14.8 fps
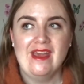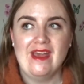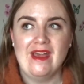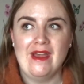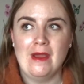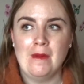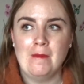
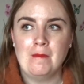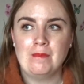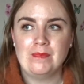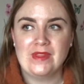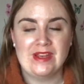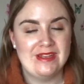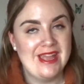And
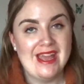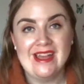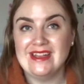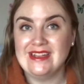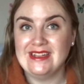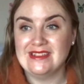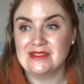yeah,
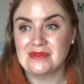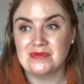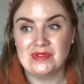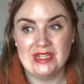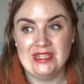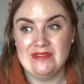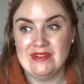it's
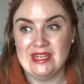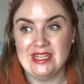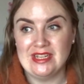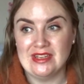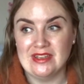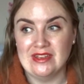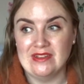really
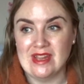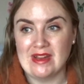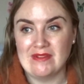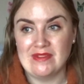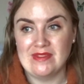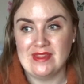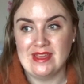good.
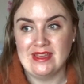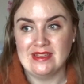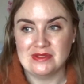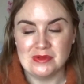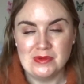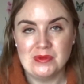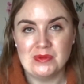Everything
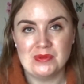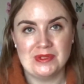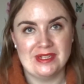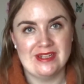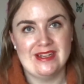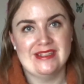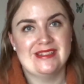is all
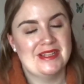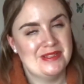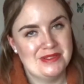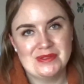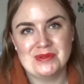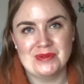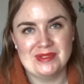organised and
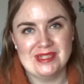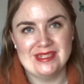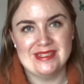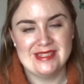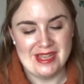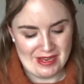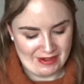sorted,
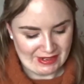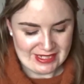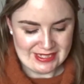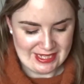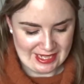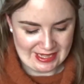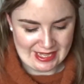so I can
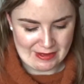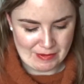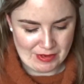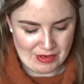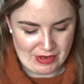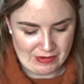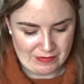tick that
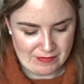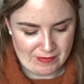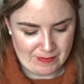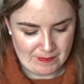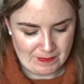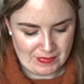one off.